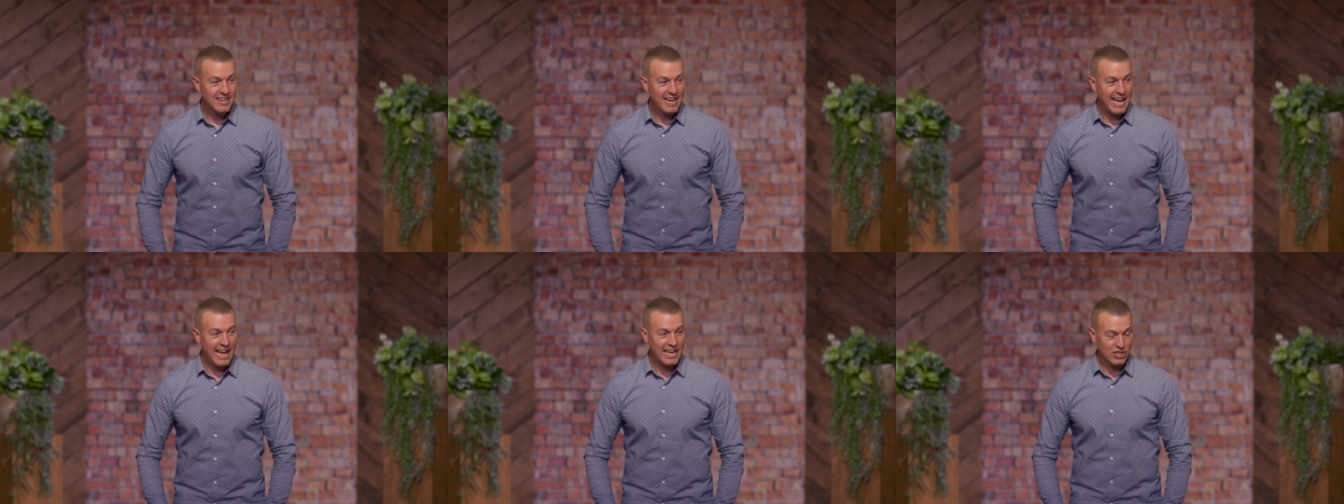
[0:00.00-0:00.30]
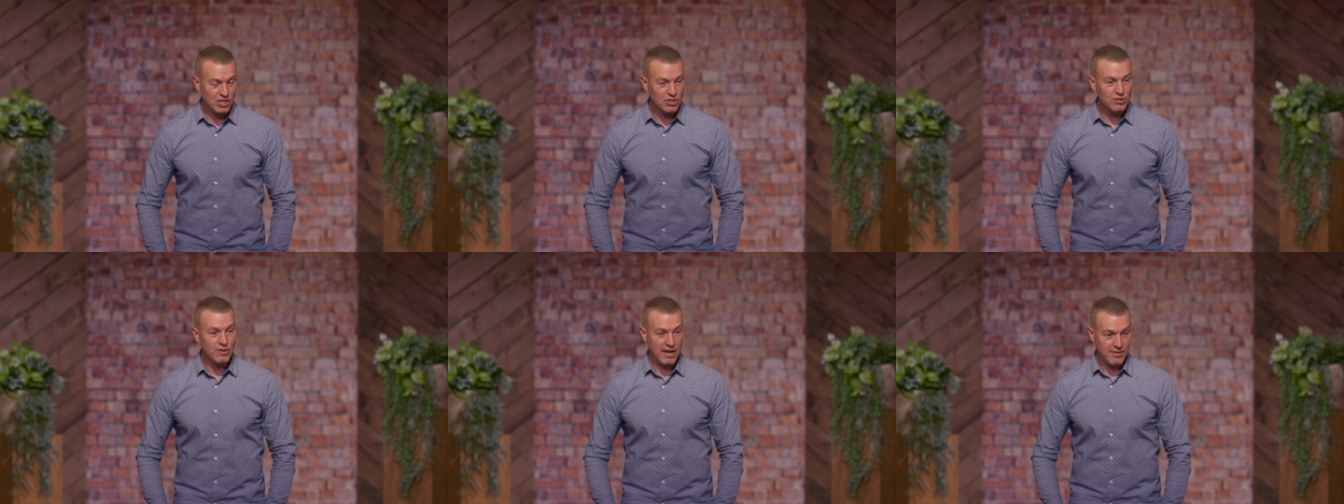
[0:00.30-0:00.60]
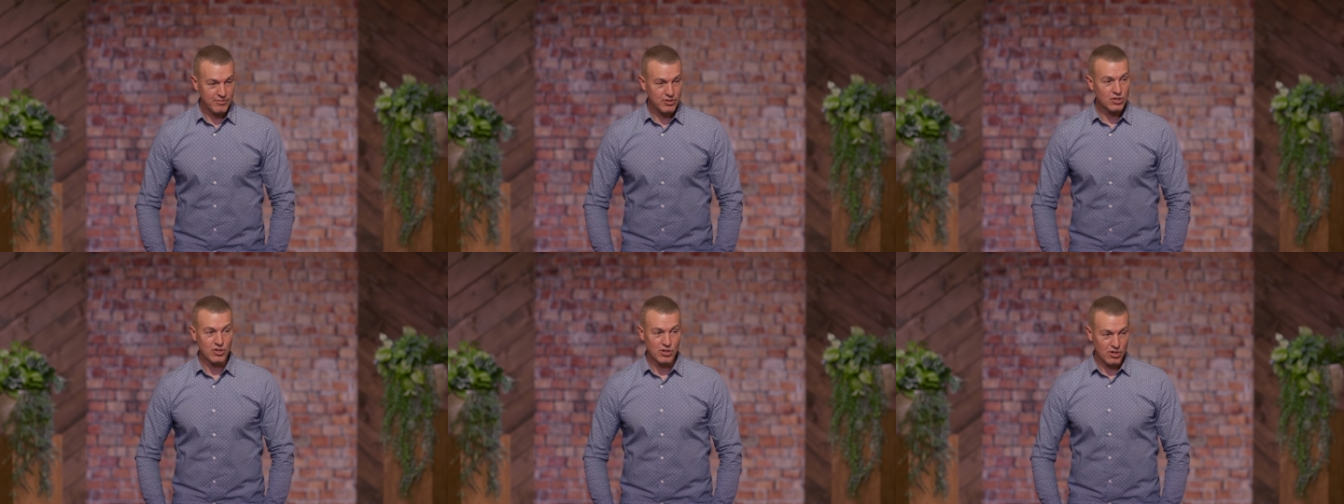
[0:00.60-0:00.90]
And you have
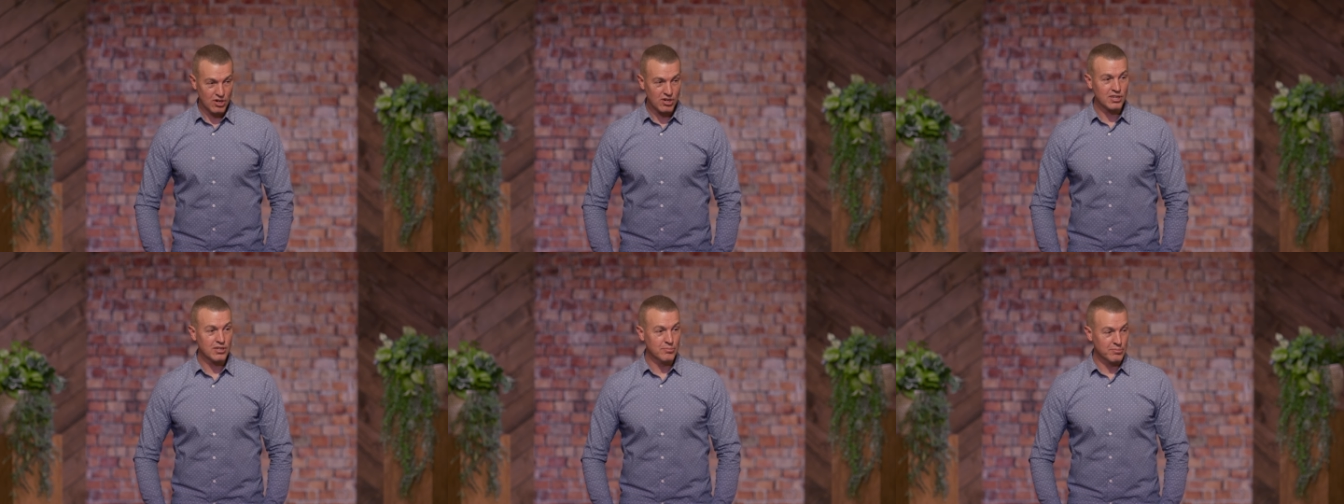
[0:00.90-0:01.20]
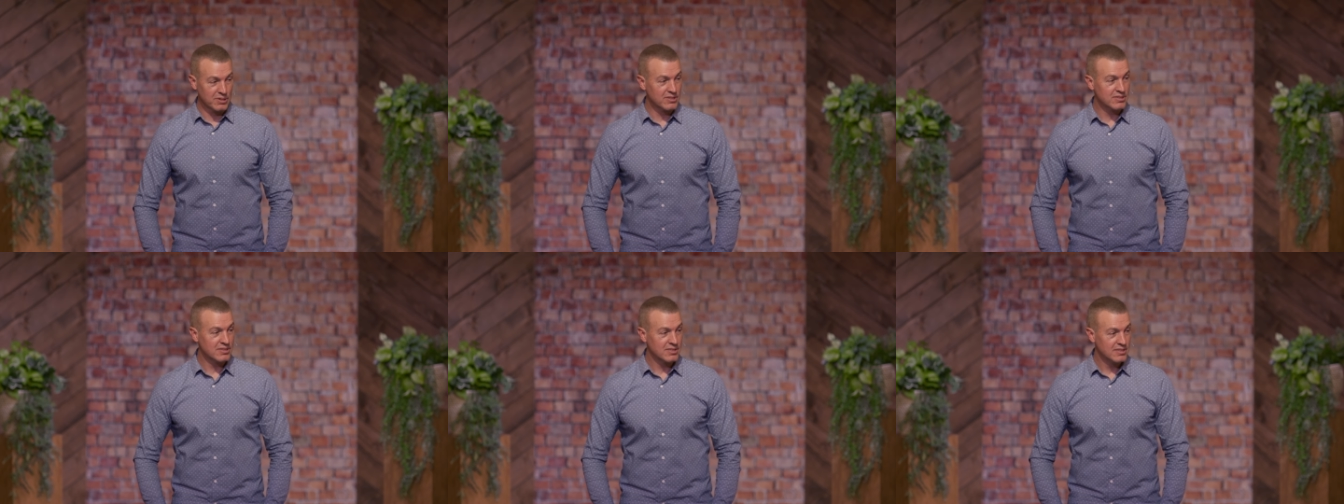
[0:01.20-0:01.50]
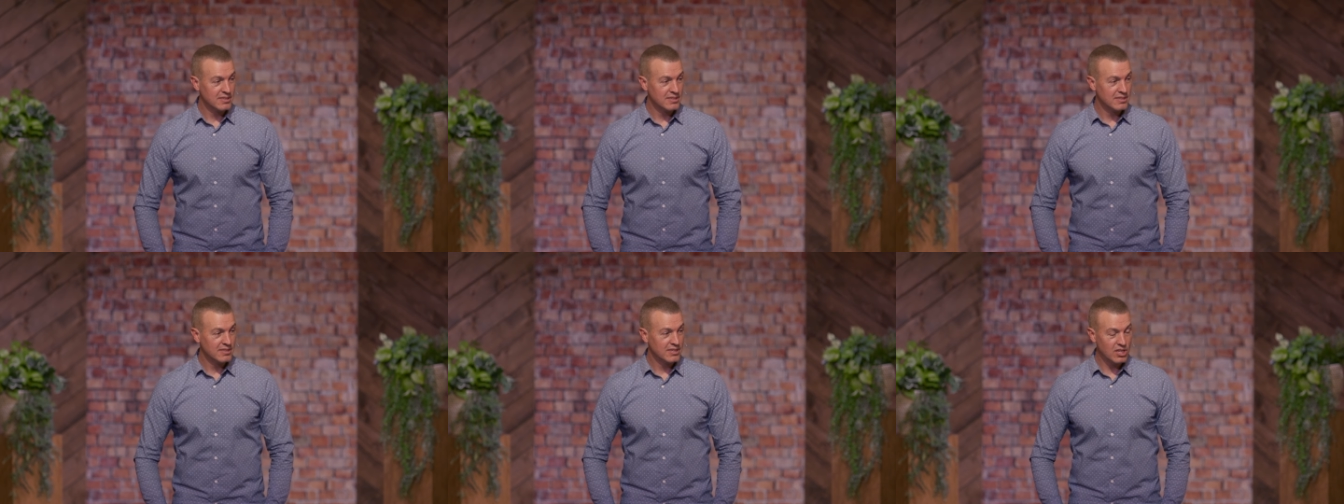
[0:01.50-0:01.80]
a good argument.
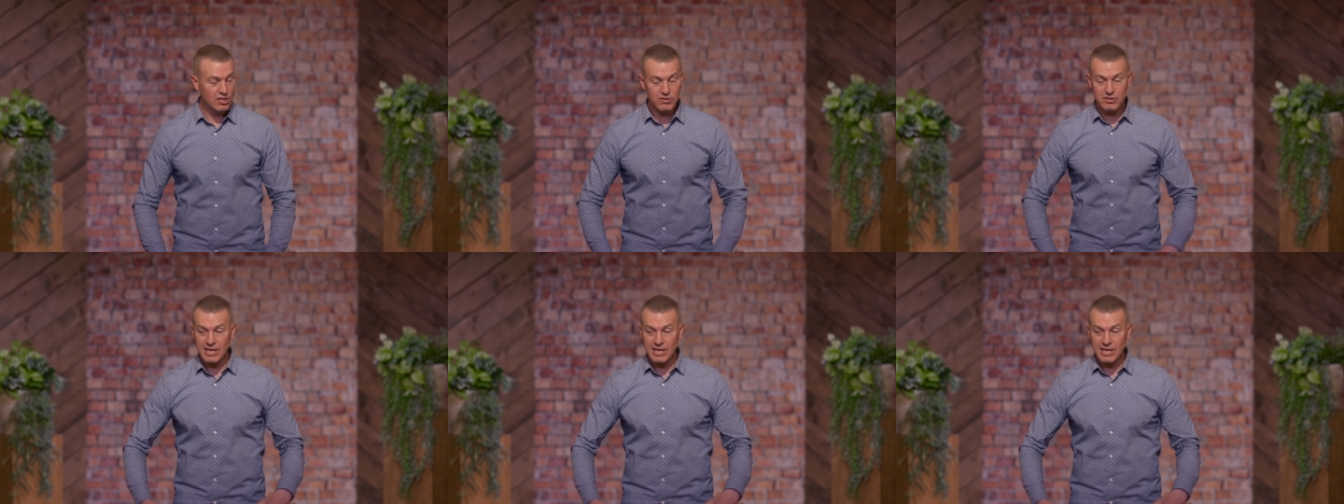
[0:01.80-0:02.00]
You know,